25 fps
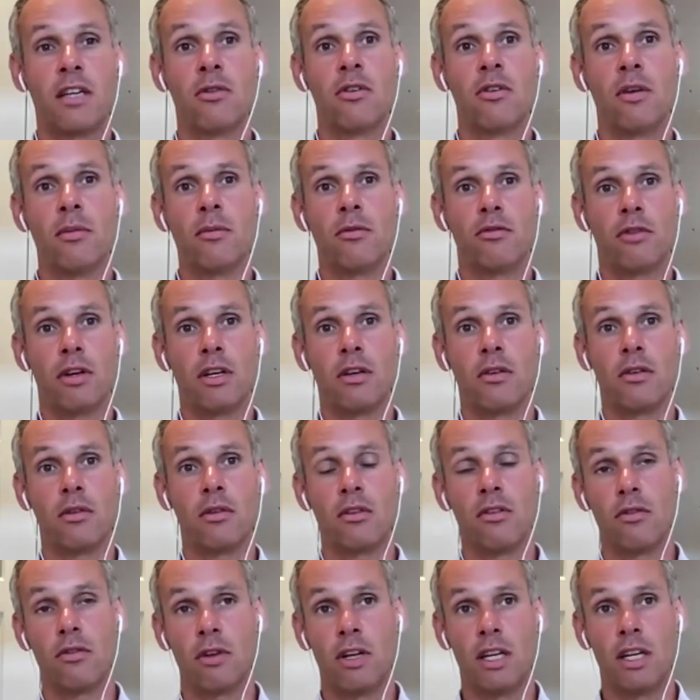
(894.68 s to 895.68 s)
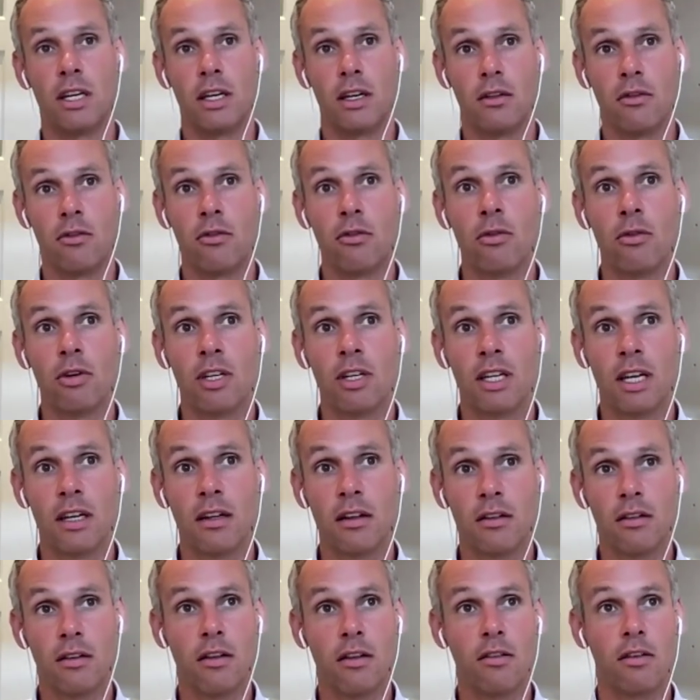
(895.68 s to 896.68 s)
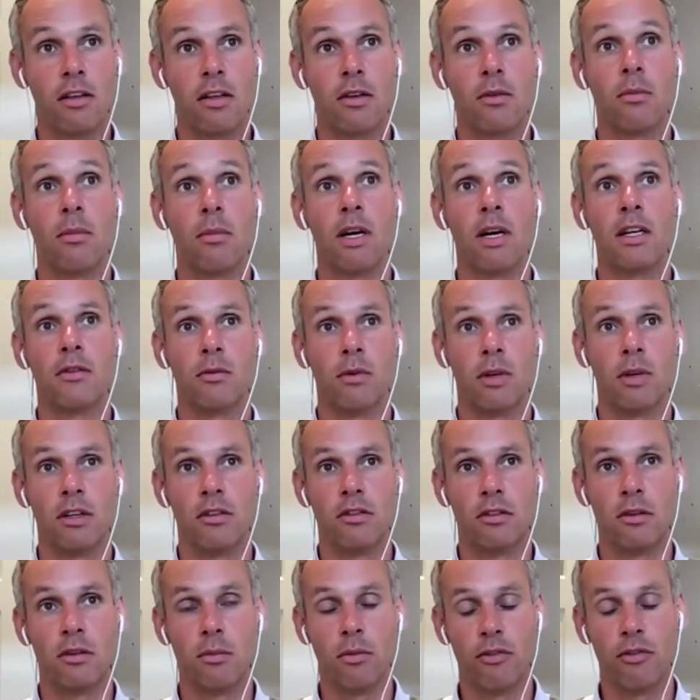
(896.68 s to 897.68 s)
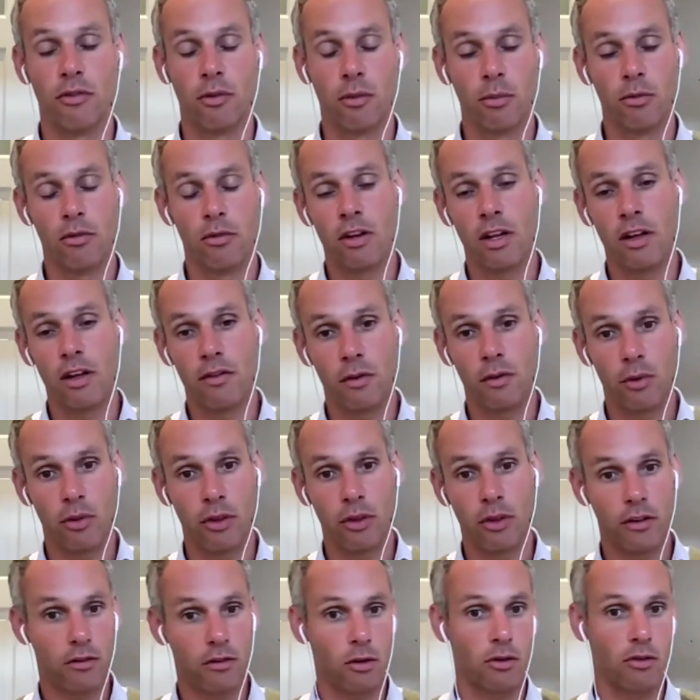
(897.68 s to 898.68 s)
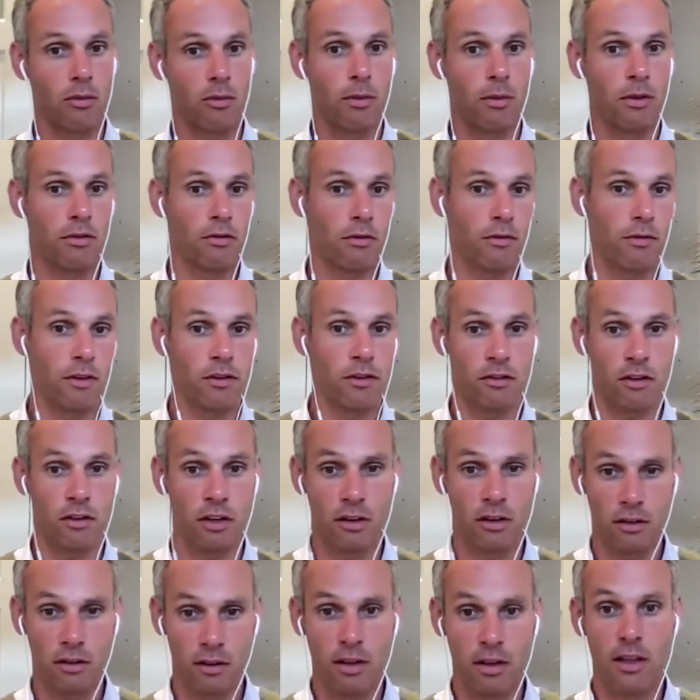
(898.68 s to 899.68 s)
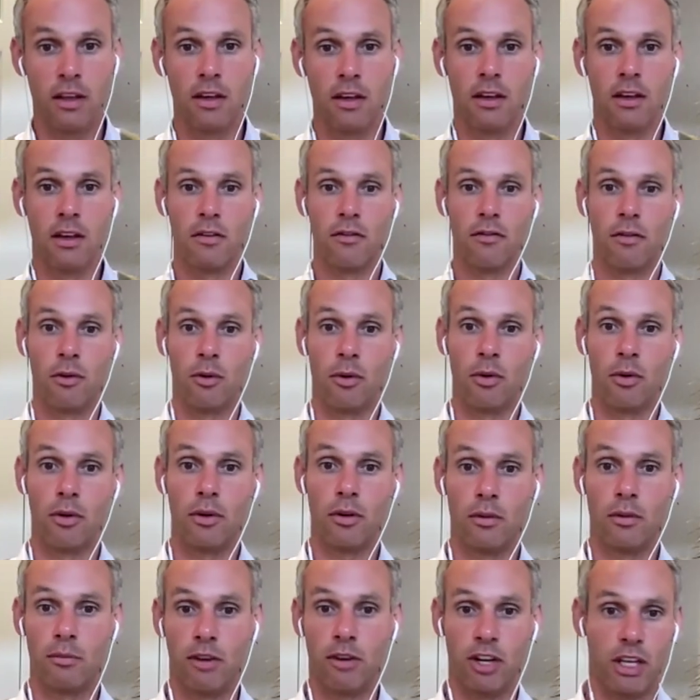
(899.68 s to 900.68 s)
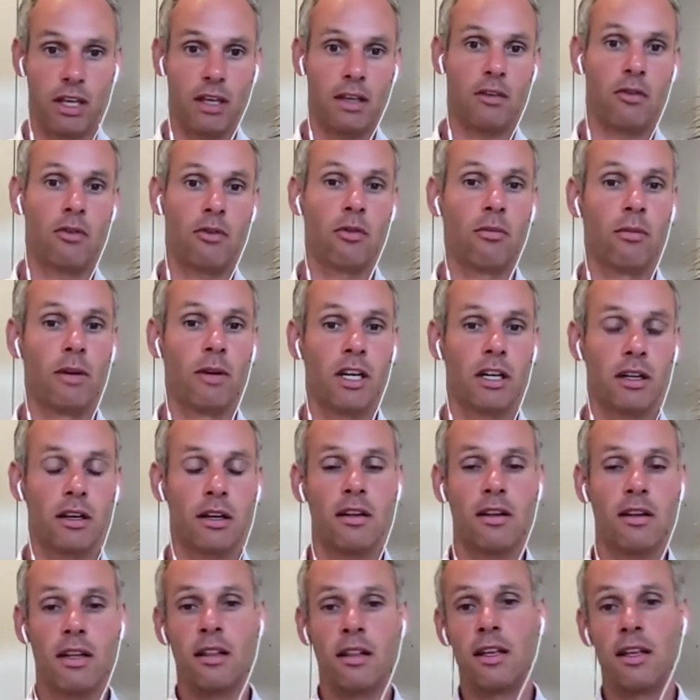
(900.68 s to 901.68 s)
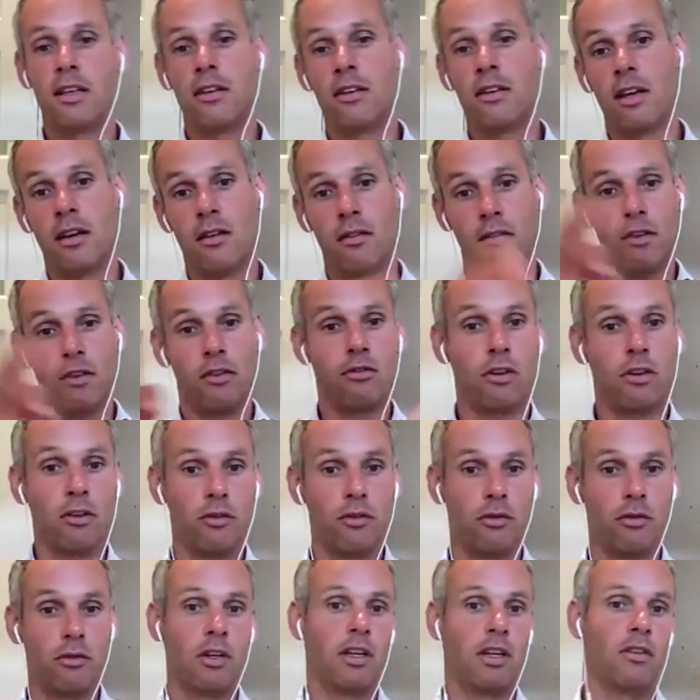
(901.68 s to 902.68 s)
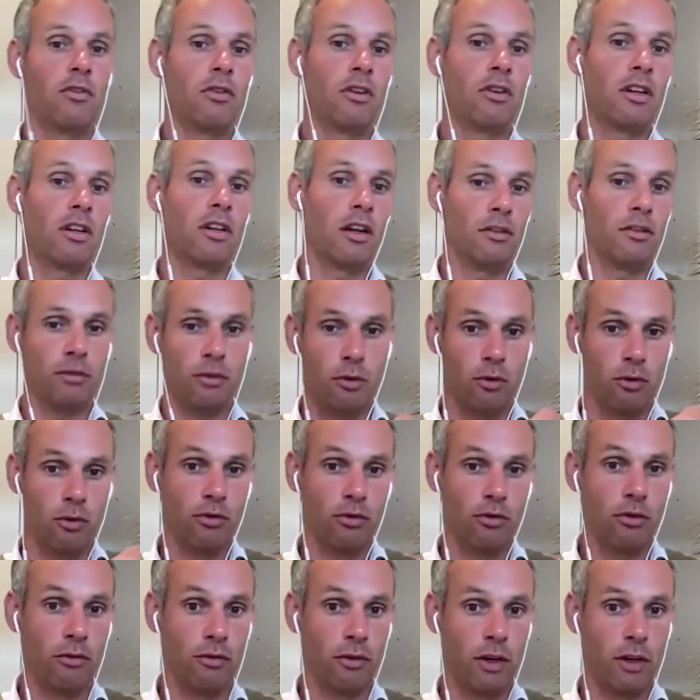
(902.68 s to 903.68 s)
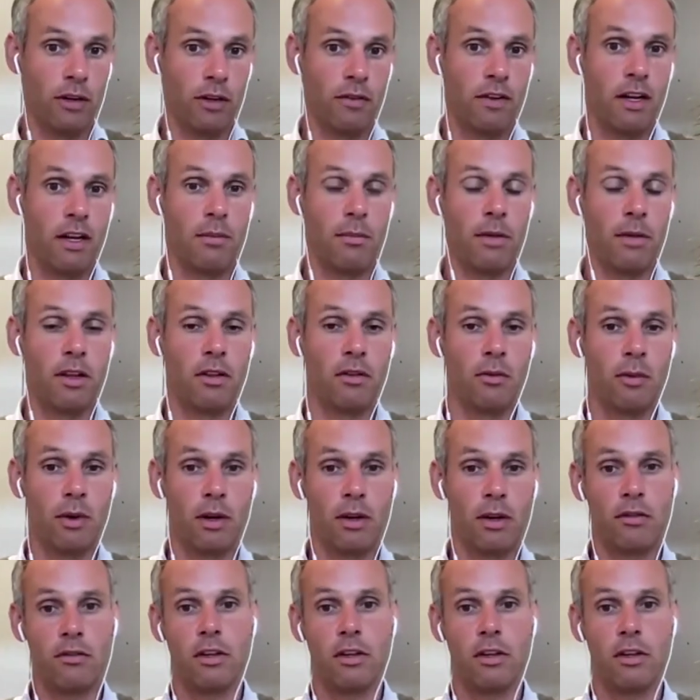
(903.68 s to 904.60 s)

demonstrate on the training and tuning data sets that you might reach the performance level that's going to be sufficient for bringing it to the market. And then you have a transfer into the classical software development where you